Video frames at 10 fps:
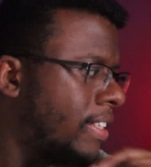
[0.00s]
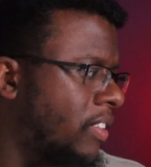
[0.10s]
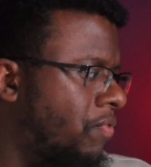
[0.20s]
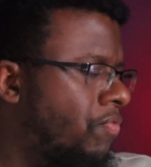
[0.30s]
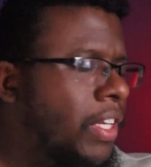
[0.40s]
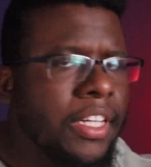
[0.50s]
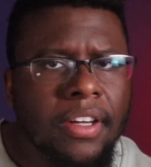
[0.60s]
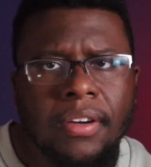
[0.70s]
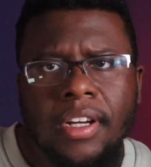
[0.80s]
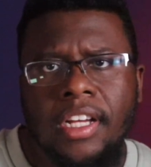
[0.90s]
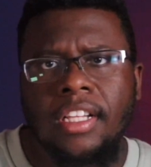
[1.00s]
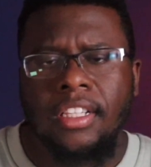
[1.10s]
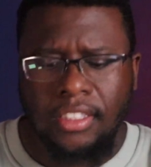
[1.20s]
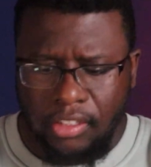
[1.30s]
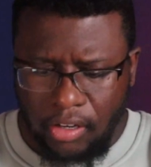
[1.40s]
in this video,
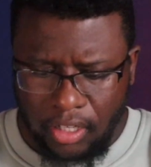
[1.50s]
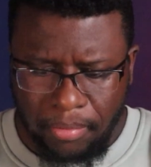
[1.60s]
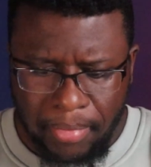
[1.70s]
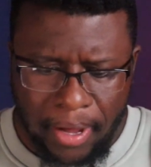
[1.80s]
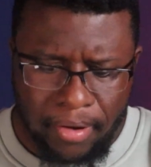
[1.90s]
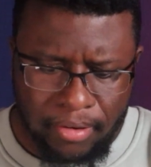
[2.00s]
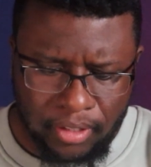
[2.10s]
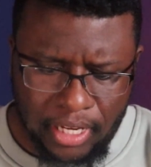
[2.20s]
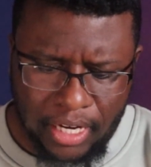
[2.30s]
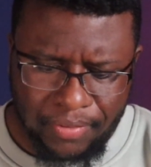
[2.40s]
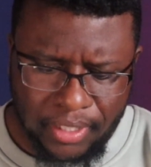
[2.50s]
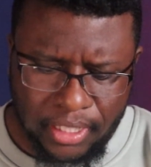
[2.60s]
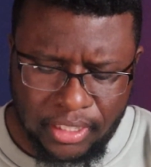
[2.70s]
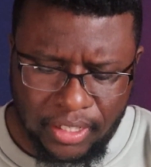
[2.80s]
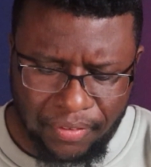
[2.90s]
let's talk about kind
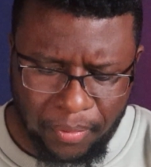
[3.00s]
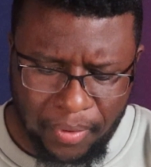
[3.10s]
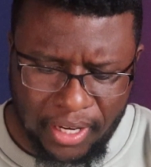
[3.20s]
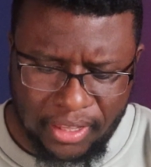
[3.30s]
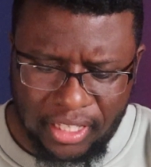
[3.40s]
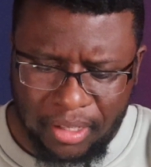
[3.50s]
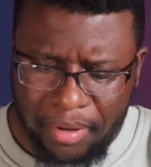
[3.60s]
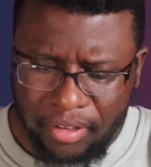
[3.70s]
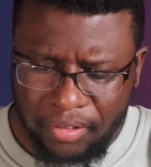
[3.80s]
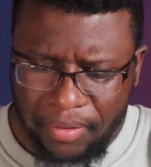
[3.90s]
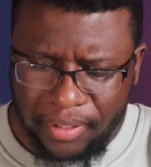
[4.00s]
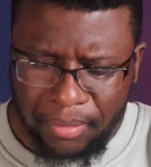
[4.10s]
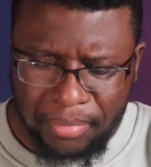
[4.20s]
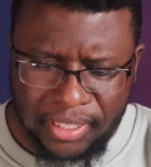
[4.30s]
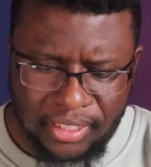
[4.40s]
of a different way to think about growing
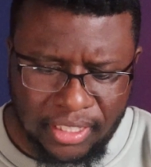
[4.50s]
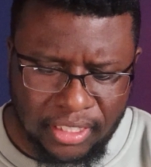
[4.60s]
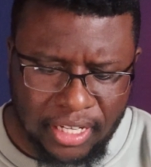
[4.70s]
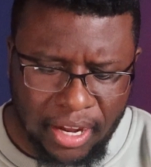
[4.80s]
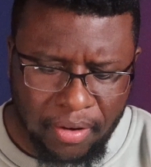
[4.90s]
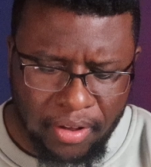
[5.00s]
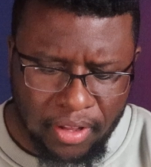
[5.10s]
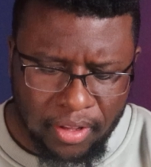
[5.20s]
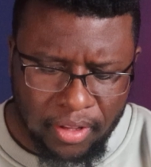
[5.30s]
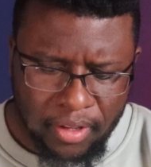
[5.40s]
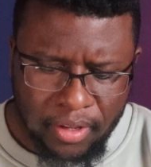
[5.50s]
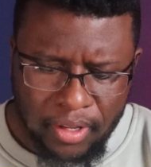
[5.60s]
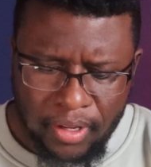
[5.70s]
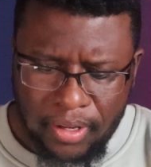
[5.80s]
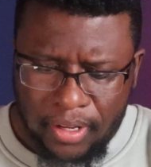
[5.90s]
your business. Now,
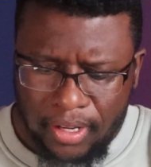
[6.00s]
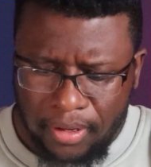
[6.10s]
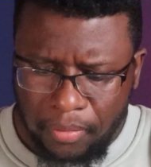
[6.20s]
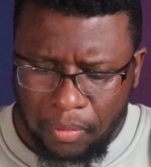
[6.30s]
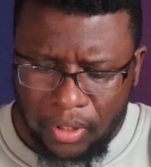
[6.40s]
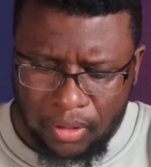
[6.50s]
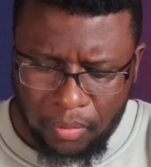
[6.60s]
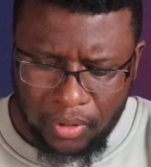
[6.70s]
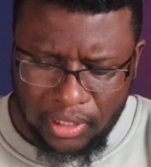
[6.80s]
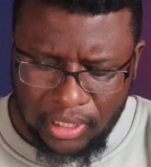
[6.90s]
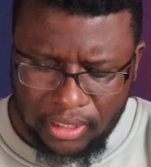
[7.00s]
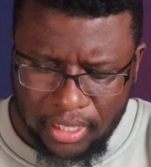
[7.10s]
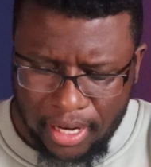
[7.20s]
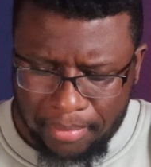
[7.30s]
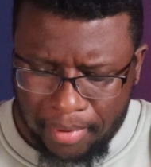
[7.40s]
one thing
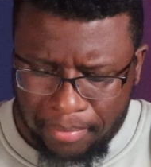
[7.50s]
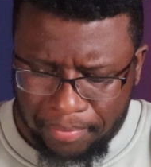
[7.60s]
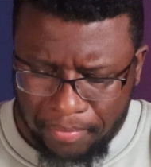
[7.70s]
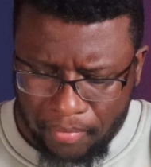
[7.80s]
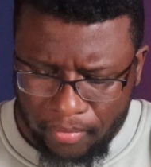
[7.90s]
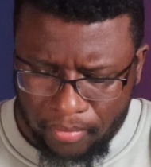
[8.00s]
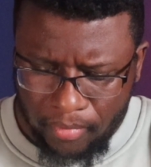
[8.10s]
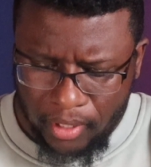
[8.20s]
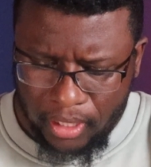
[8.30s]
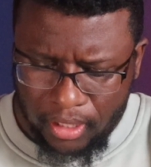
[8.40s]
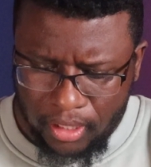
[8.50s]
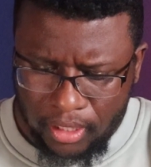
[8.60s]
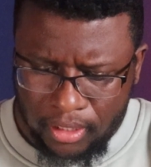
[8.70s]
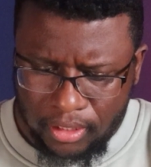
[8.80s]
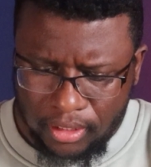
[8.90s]
that I'm
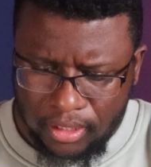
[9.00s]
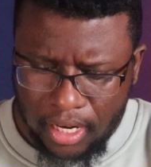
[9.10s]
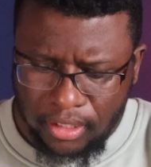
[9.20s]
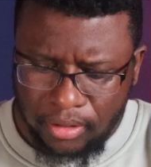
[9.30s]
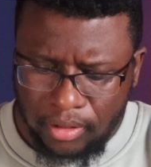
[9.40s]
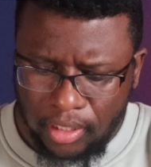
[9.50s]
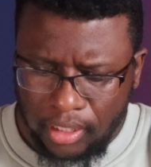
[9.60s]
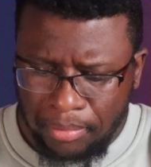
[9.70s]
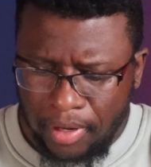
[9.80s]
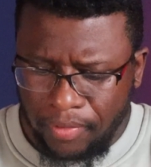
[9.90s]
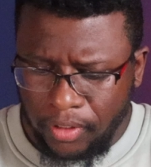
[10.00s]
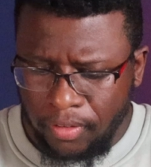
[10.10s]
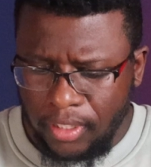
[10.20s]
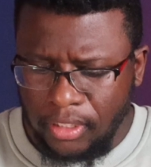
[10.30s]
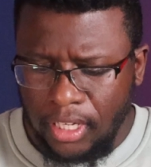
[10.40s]
and this is not something like I'm never
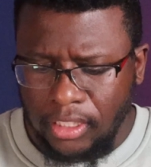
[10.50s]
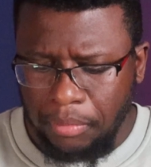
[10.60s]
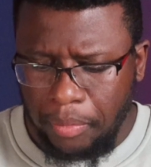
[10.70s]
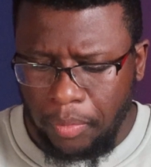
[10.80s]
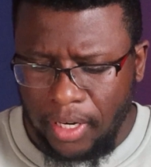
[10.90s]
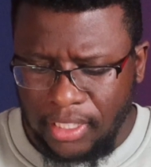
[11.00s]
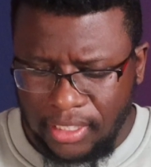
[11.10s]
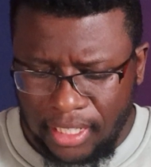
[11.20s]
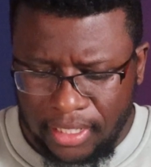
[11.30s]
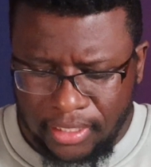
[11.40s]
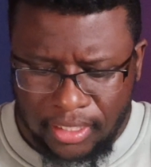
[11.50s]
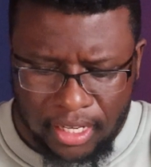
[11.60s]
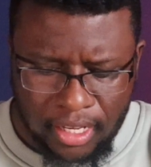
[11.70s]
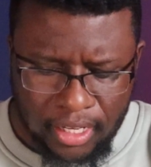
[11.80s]
criticizing people when I say this,